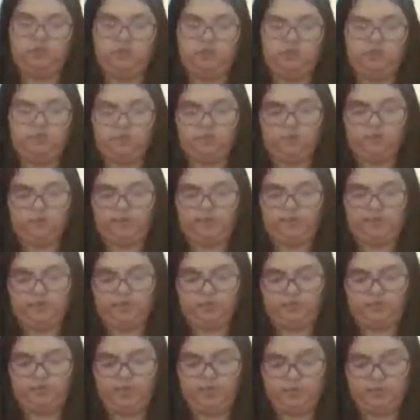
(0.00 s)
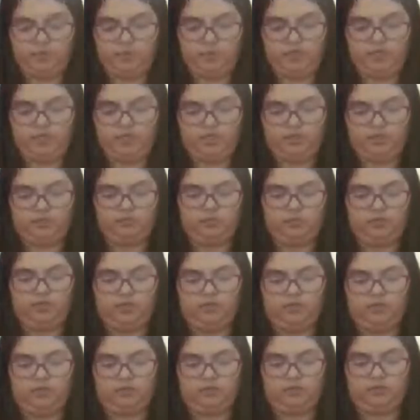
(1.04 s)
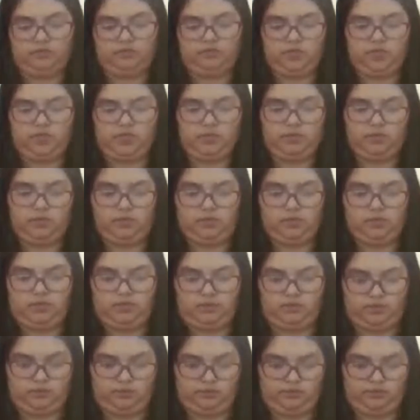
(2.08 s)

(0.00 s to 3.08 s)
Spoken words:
once we get to about the end of the round, then we'll know.